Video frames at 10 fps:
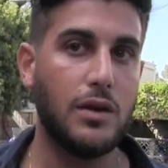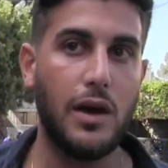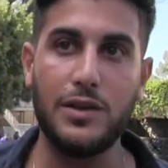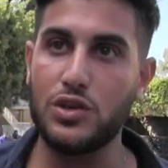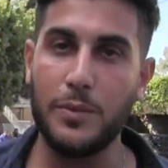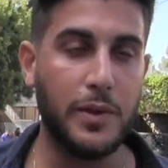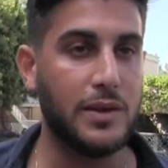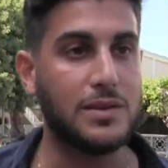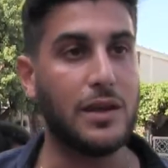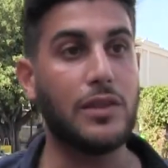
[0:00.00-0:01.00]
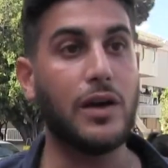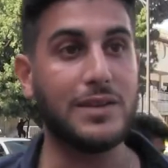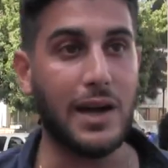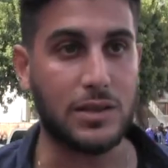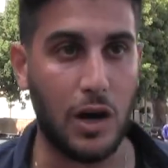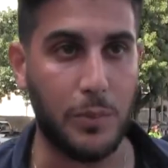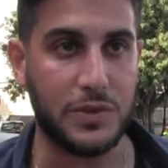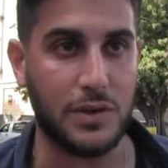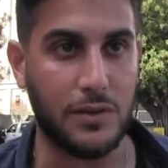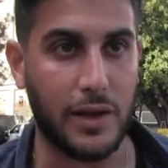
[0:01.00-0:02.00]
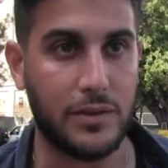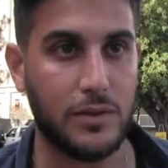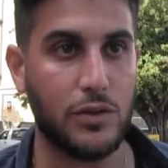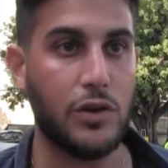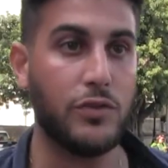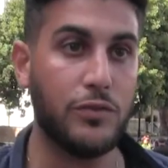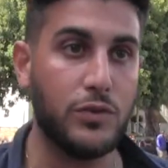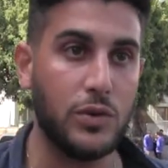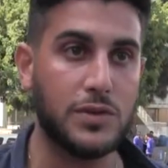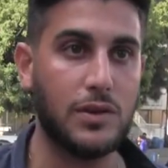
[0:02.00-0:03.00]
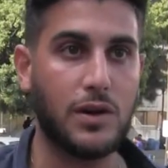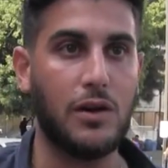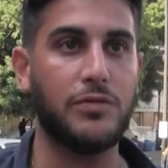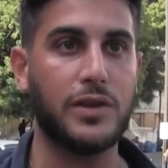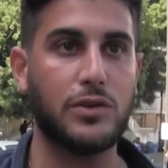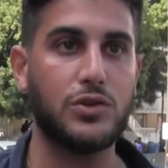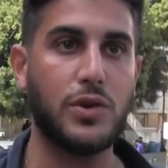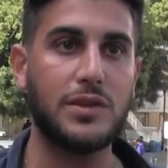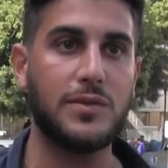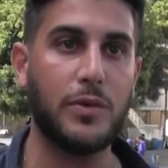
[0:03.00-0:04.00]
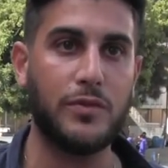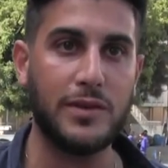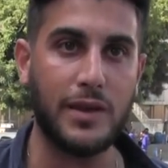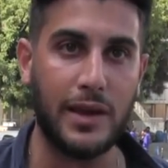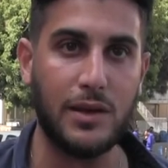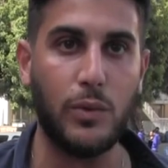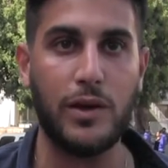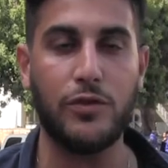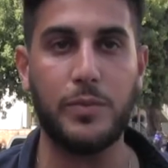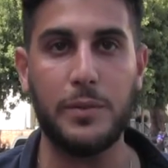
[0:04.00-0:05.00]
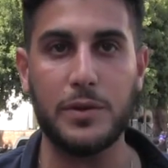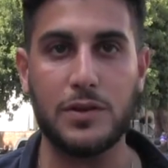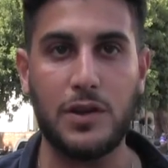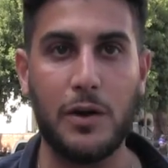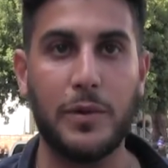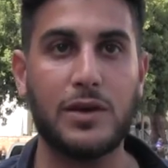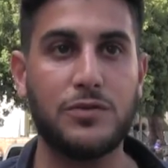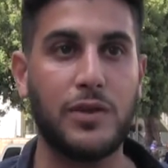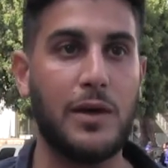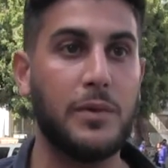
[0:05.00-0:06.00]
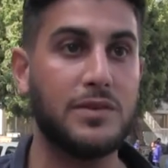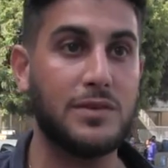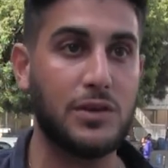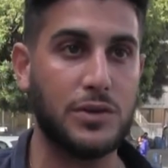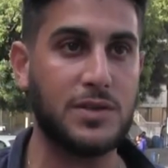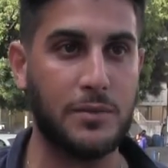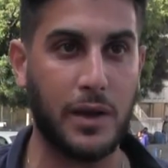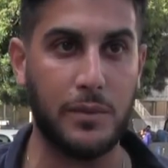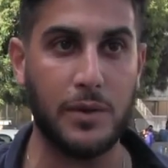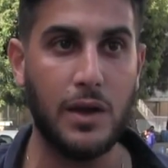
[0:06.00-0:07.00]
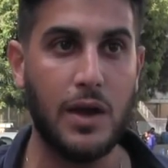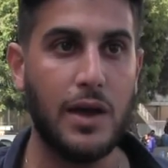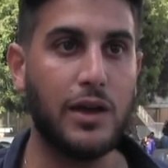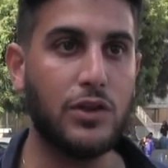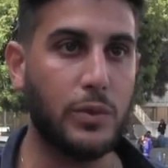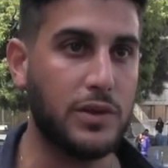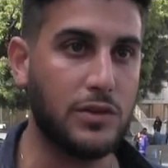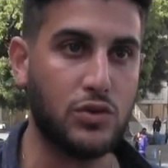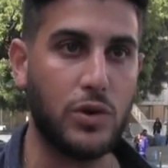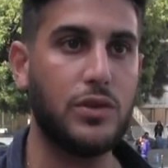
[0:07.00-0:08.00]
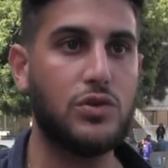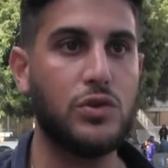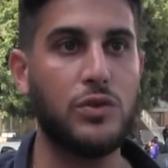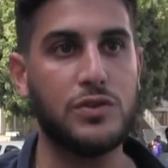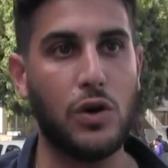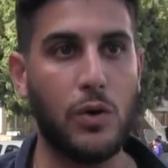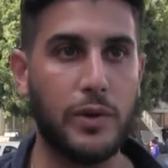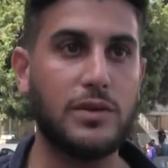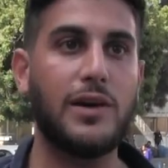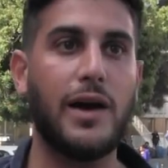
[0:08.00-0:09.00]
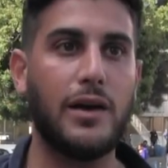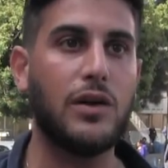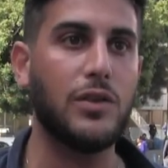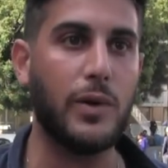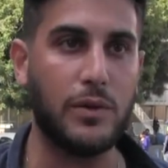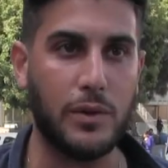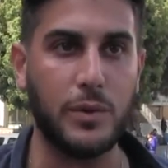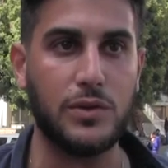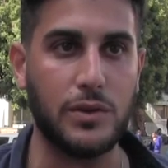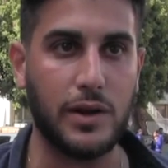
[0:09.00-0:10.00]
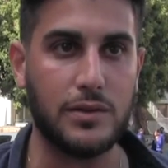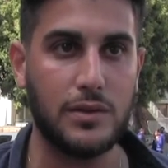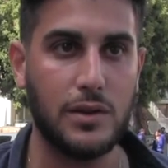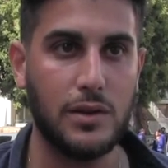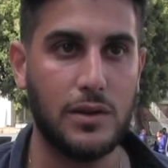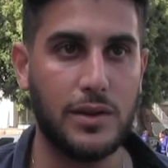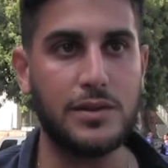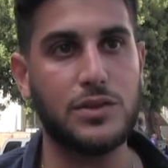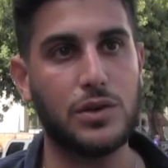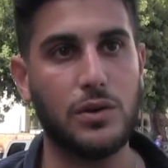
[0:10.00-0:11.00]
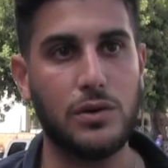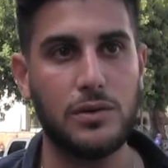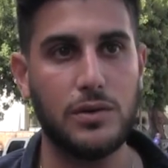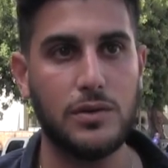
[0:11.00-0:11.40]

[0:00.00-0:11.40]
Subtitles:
SJP is the exact opposite of that. They're the fuel to the conflict. They're trying to prevent any way for people to talk because for them it's a zero-sum game. Either we destroy the Jews or we die on the way that we do that. That's their goal.